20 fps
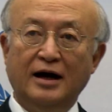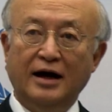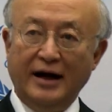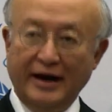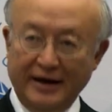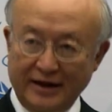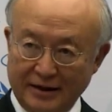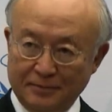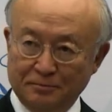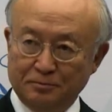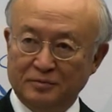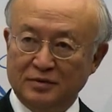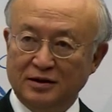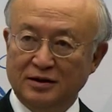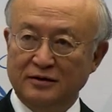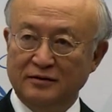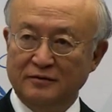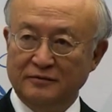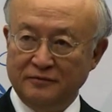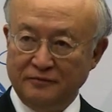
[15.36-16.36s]
I am
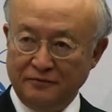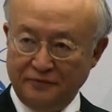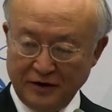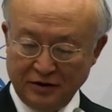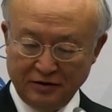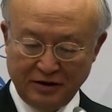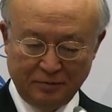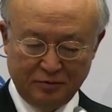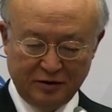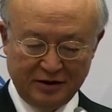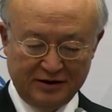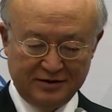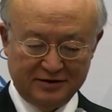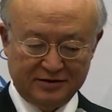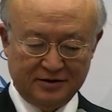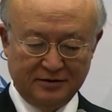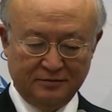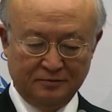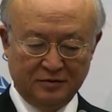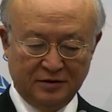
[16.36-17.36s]
very
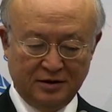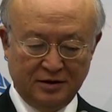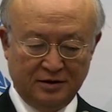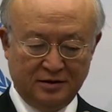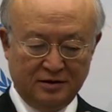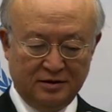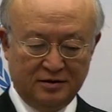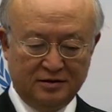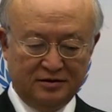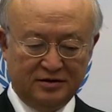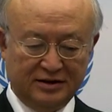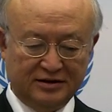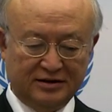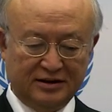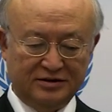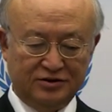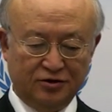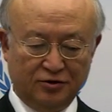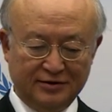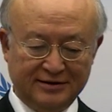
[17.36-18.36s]
pleased that
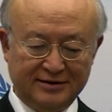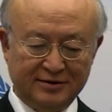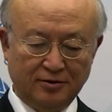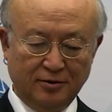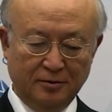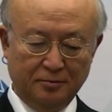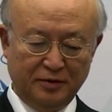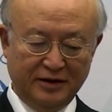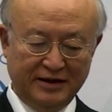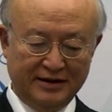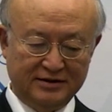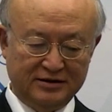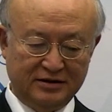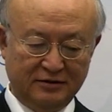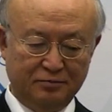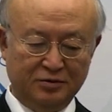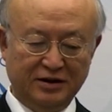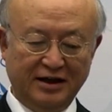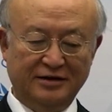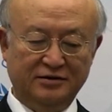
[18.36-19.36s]
a joint
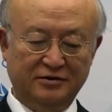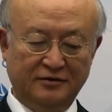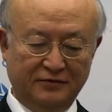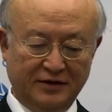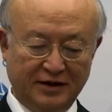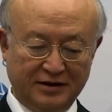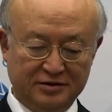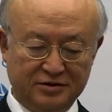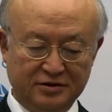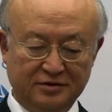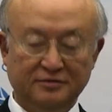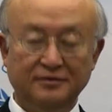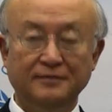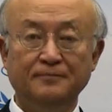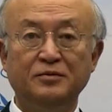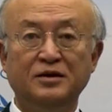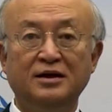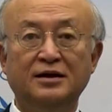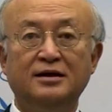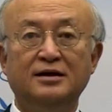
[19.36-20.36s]
comprehensive plan of action
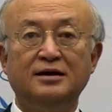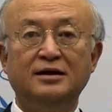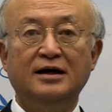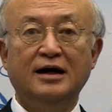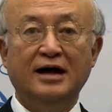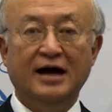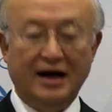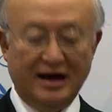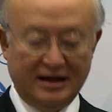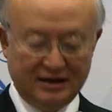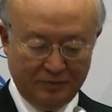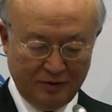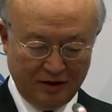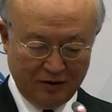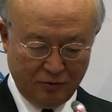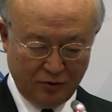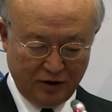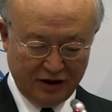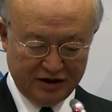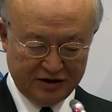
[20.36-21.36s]
has
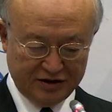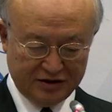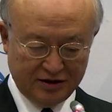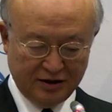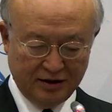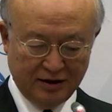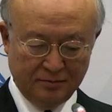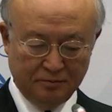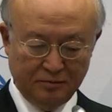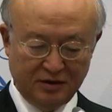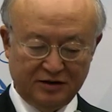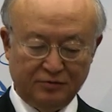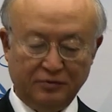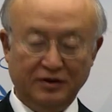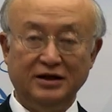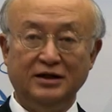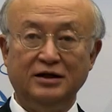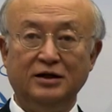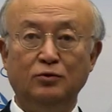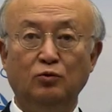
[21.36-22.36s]
been reached
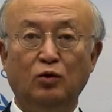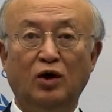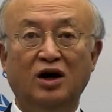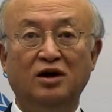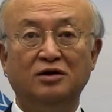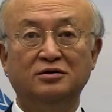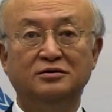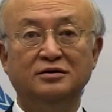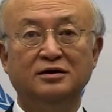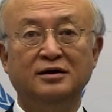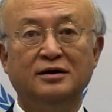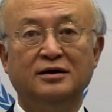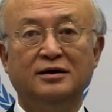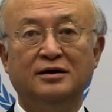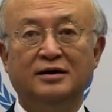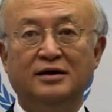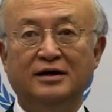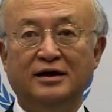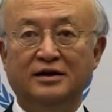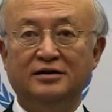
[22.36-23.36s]
between Iran
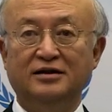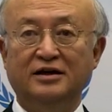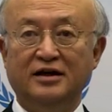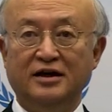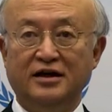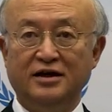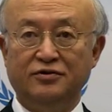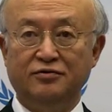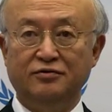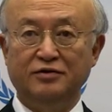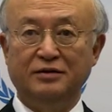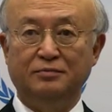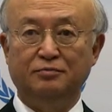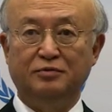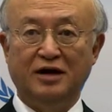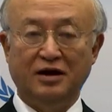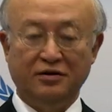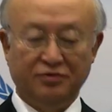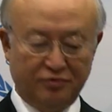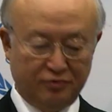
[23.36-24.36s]
and the
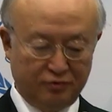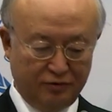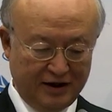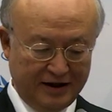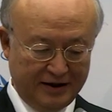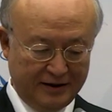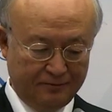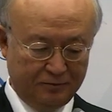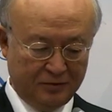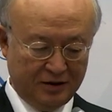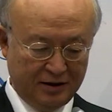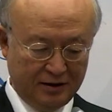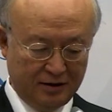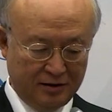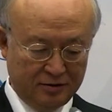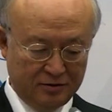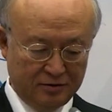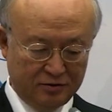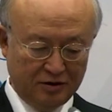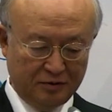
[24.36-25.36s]
E3+3
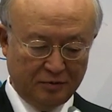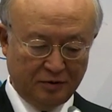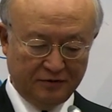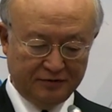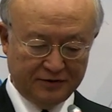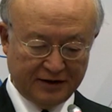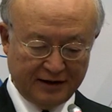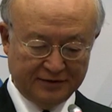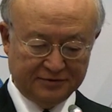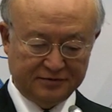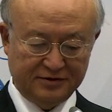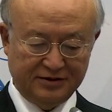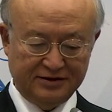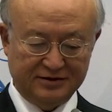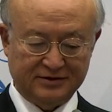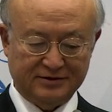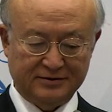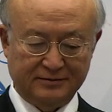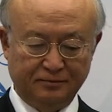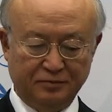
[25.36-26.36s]
group of
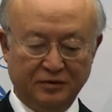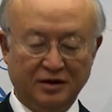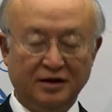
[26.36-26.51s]
countries.